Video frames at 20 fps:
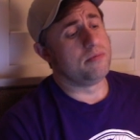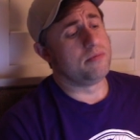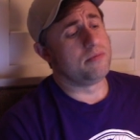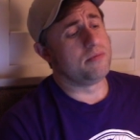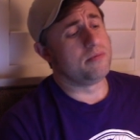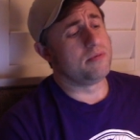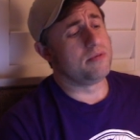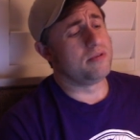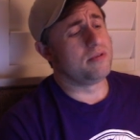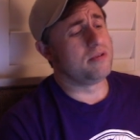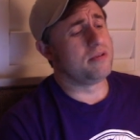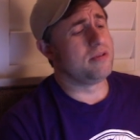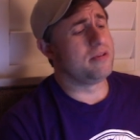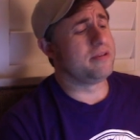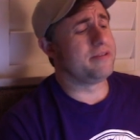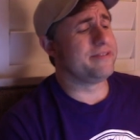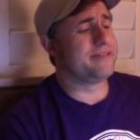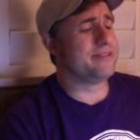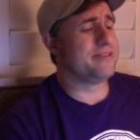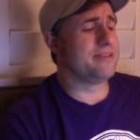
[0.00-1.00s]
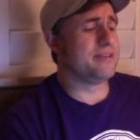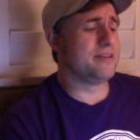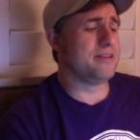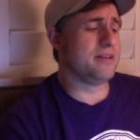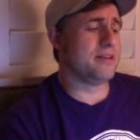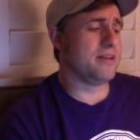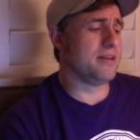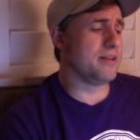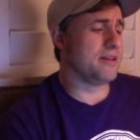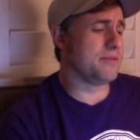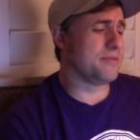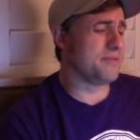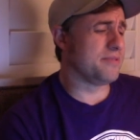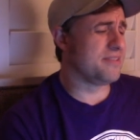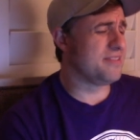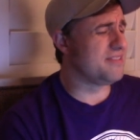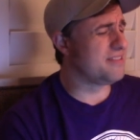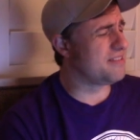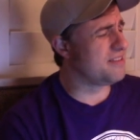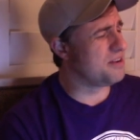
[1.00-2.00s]

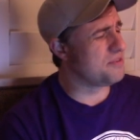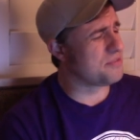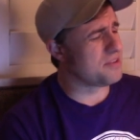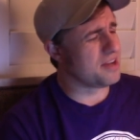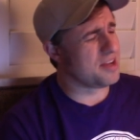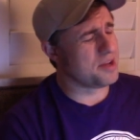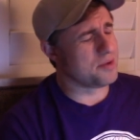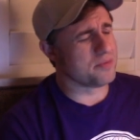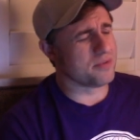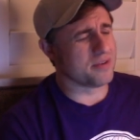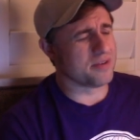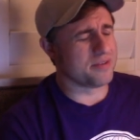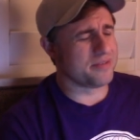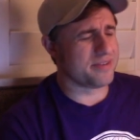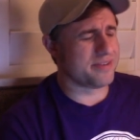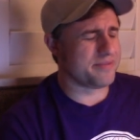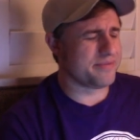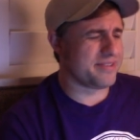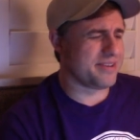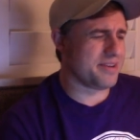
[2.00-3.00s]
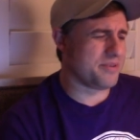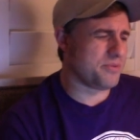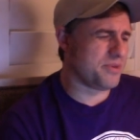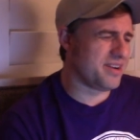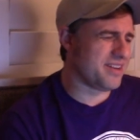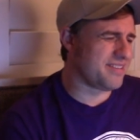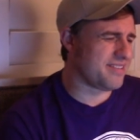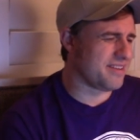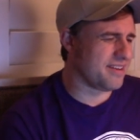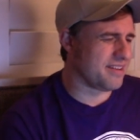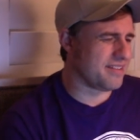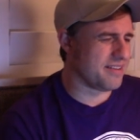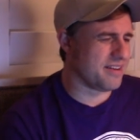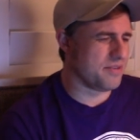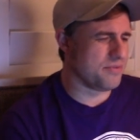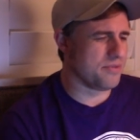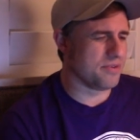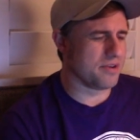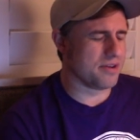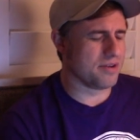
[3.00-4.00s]
this is a tough game, though. I mean, I want to take
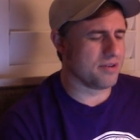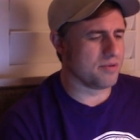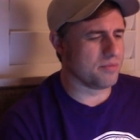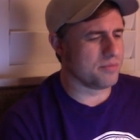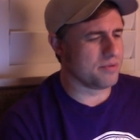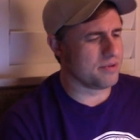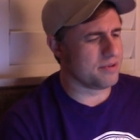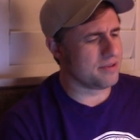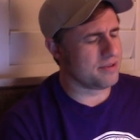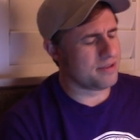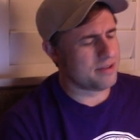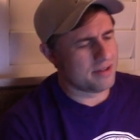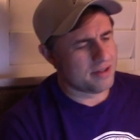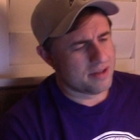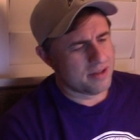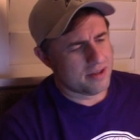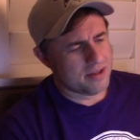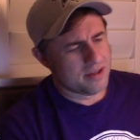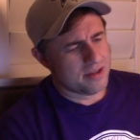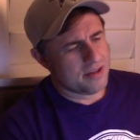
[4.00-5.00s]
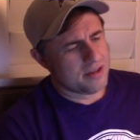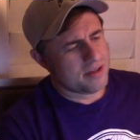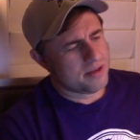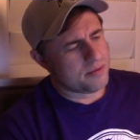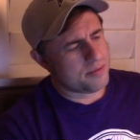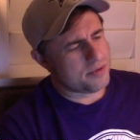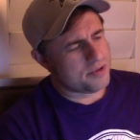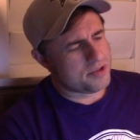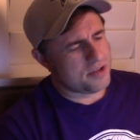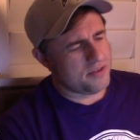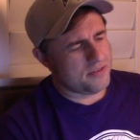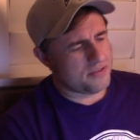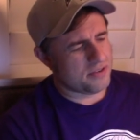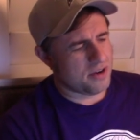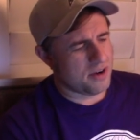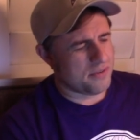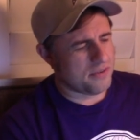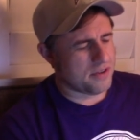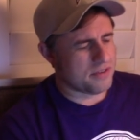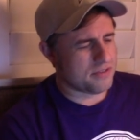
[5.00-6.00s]
Denver here, but I mean, Chiefs
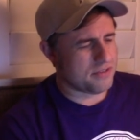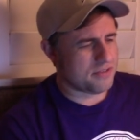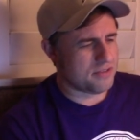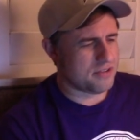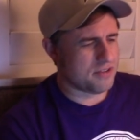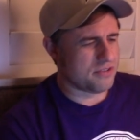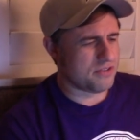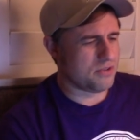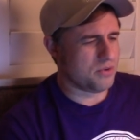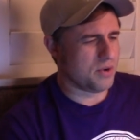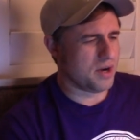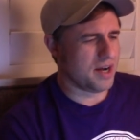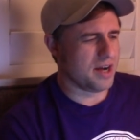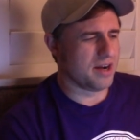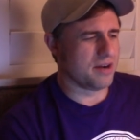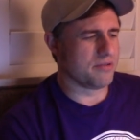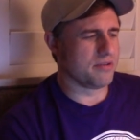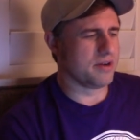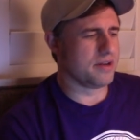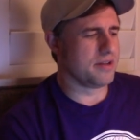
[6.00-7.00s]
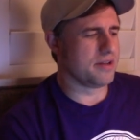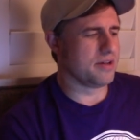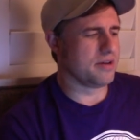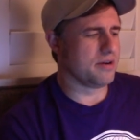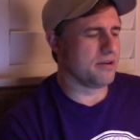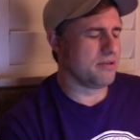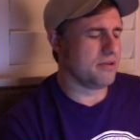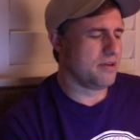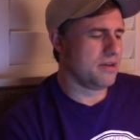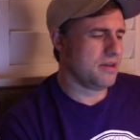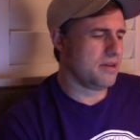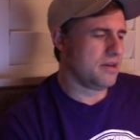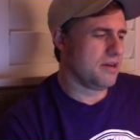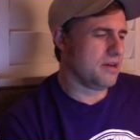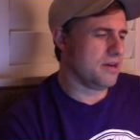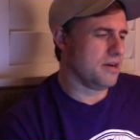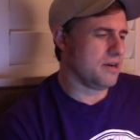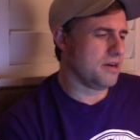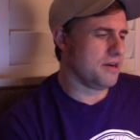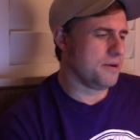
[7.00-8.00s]
offense is just too hot right now.
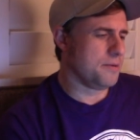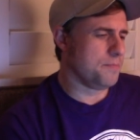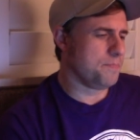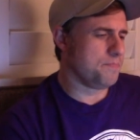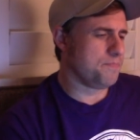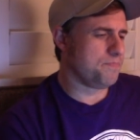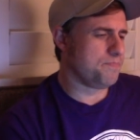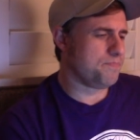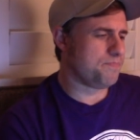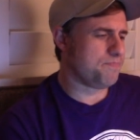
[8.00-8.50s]
I'm